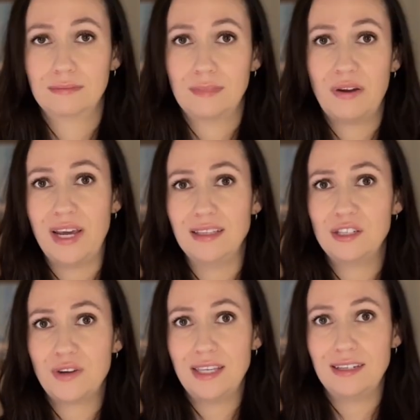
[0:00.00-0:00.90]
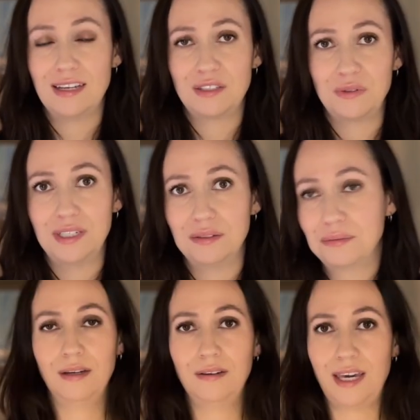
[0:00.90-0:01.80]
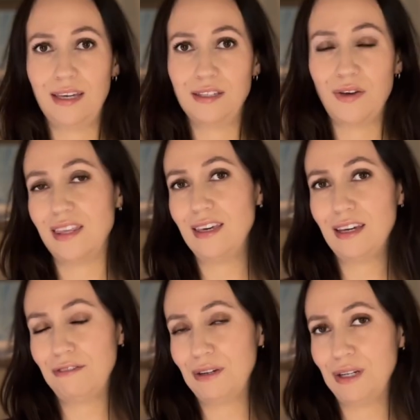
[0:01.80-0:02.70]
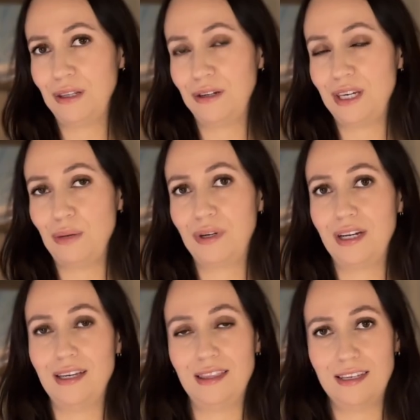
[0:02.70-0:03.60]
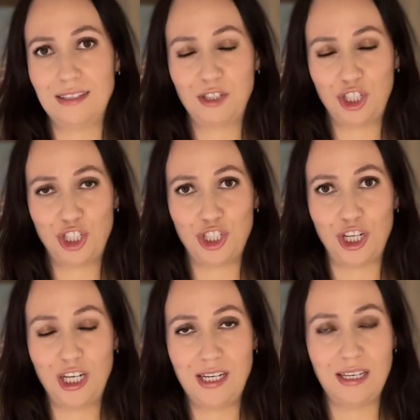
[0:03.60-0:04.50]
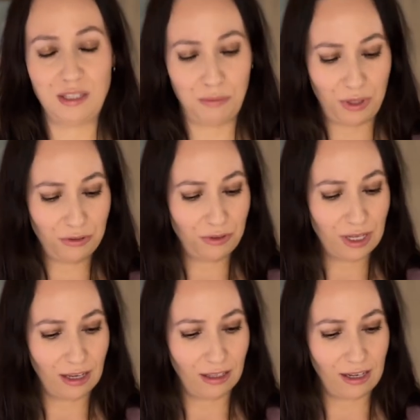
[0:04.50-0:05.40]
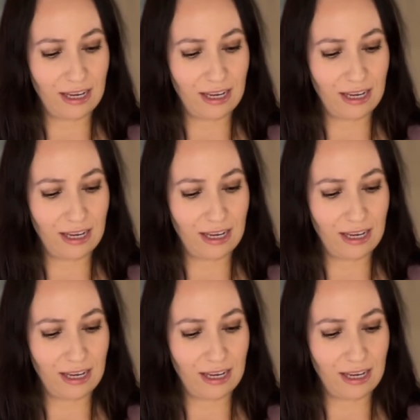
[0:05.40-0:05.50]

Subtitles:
All right, let's try the next one. Okay, so I think I found another keeper in this shirt. It's a beautiful color.